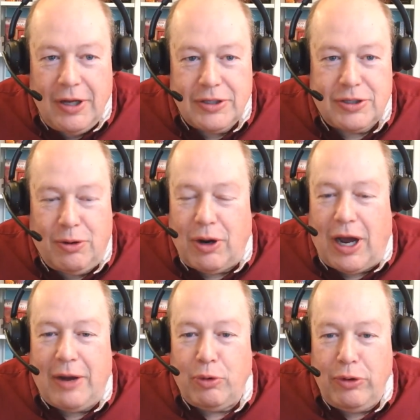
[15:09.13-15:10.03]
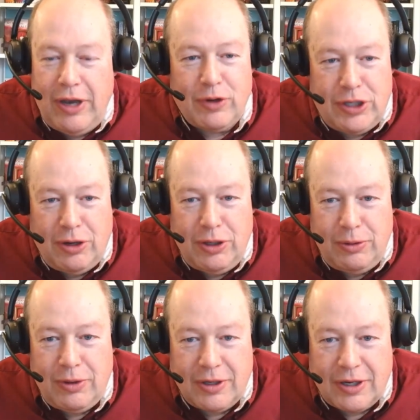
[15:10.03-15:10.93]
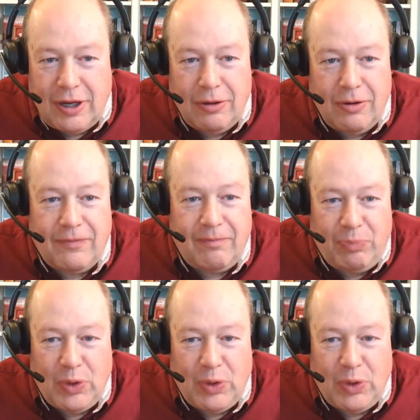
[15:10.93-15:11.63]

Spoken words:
So I will never tell you the color of